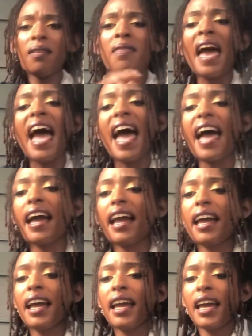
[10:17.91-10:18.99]
that
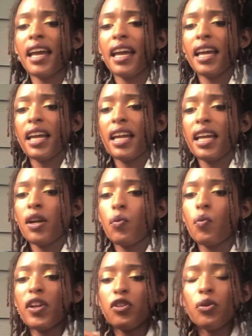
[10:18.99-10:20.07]

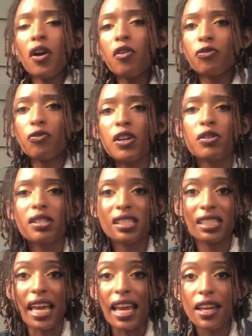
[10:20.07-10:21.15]
when you don't feel
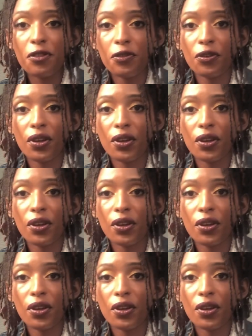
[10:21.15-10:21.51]
safe